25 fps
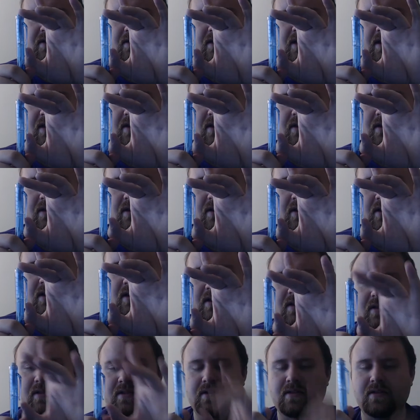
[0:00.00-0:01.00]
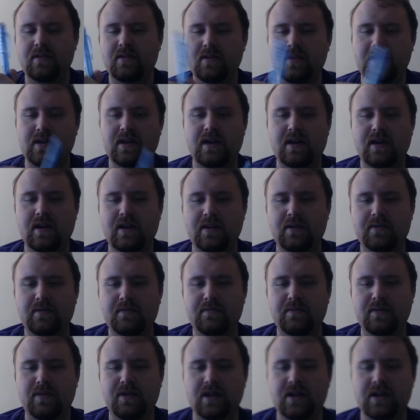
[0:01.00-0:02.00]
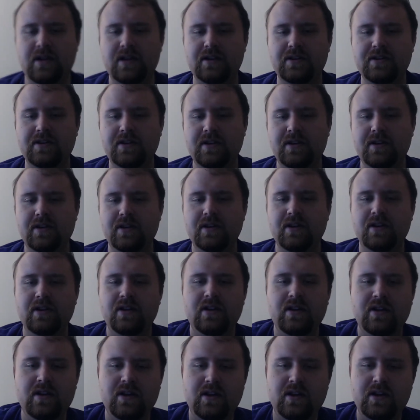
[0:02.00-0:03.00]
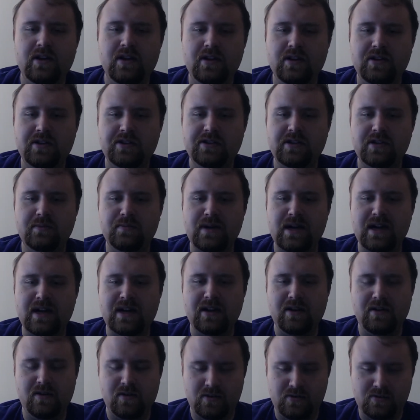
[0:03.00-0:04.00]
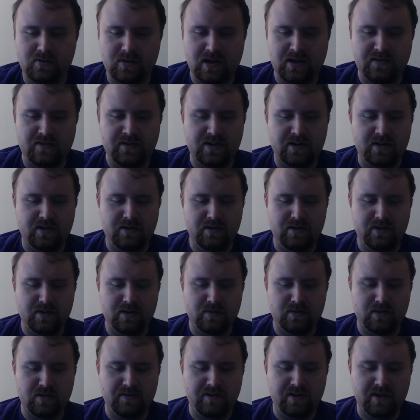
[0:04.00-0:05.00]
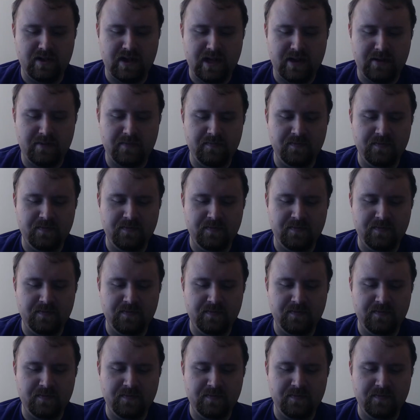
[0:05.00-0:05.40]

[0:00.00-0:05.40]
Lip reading: can hook it onto your shirt pocket or wherever you like.